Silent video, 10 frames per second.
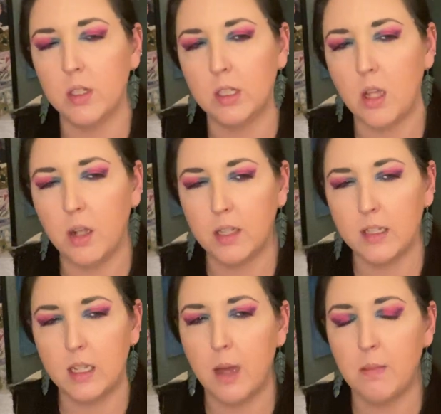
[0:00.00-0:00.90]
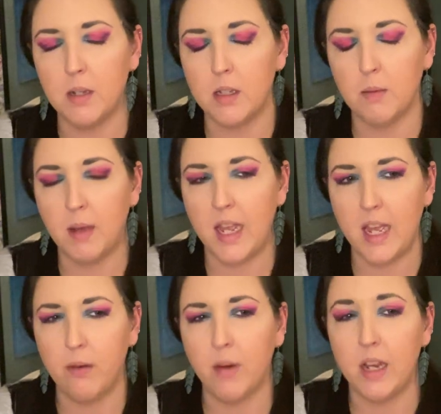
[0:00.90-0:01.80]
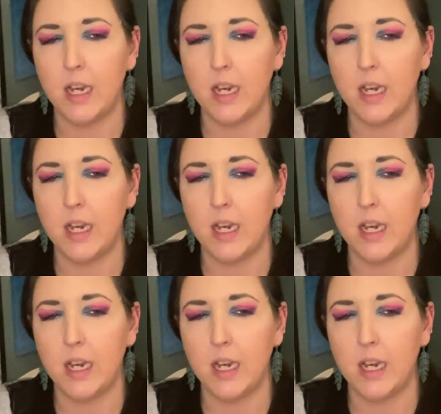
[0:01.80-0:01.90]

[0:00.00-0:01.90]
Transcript: The song that's come into my head right